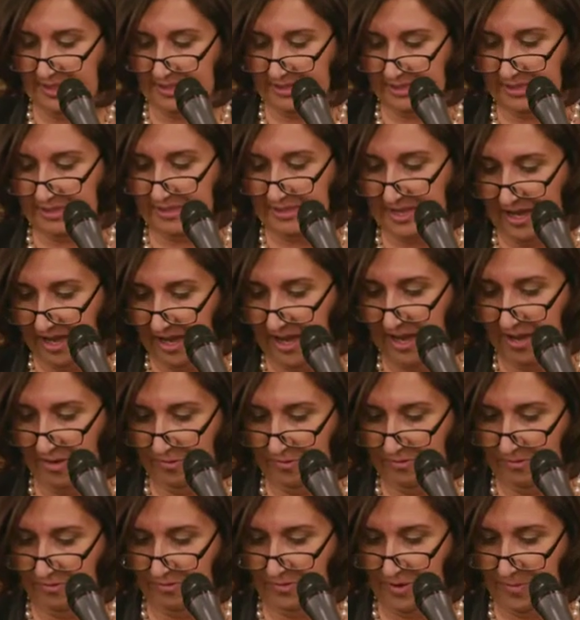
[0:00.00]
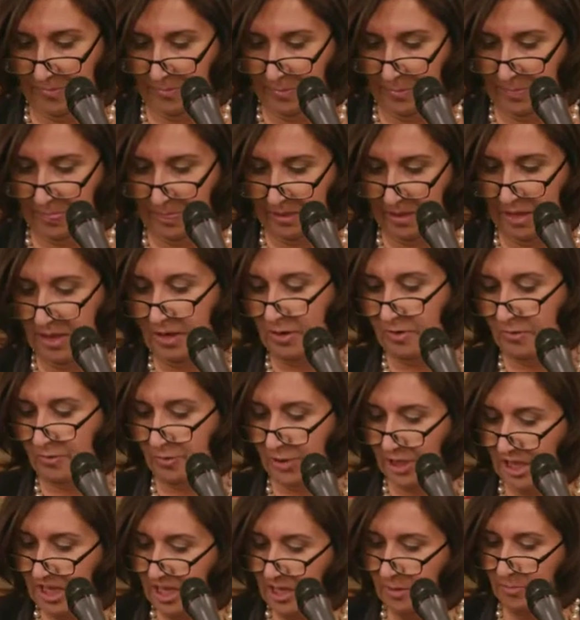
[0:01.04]
and staff,
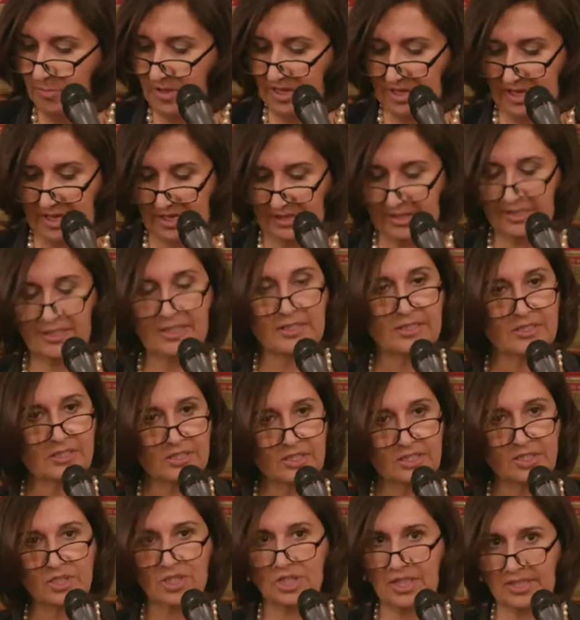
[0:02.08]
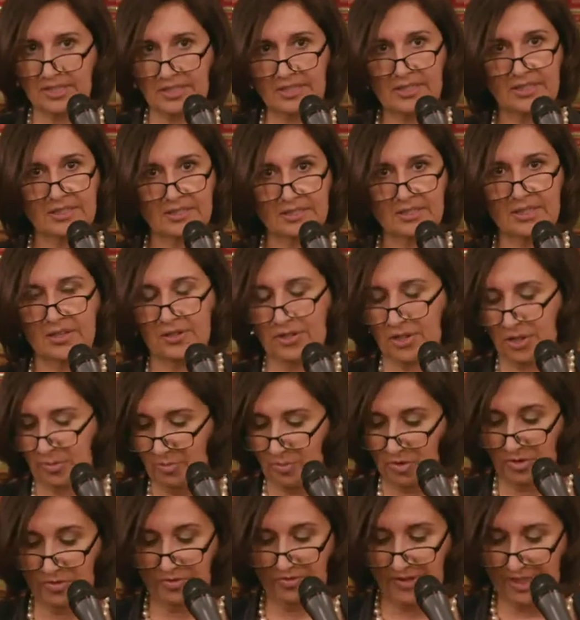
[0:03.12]
for keeping access to justice on our
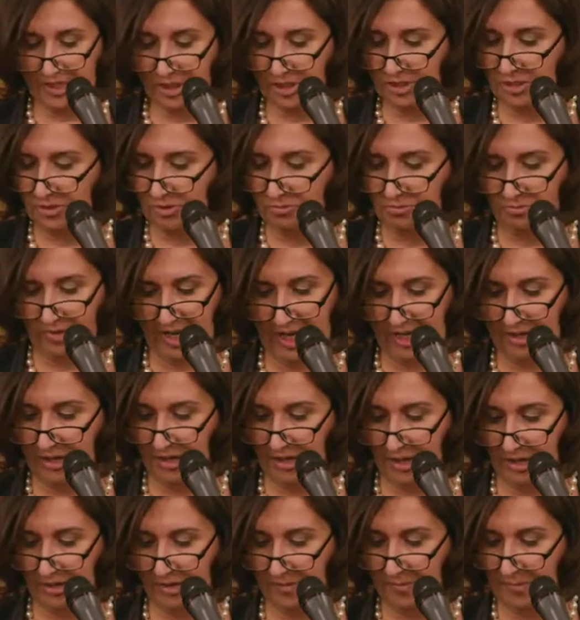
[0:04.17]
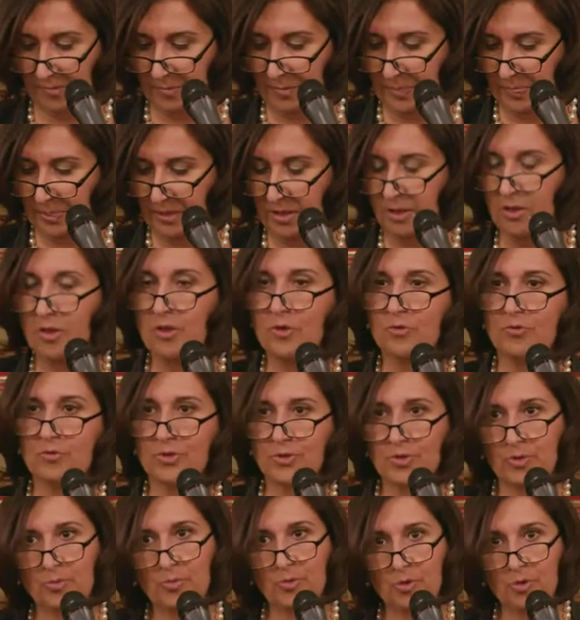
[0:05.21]
professional radar, for the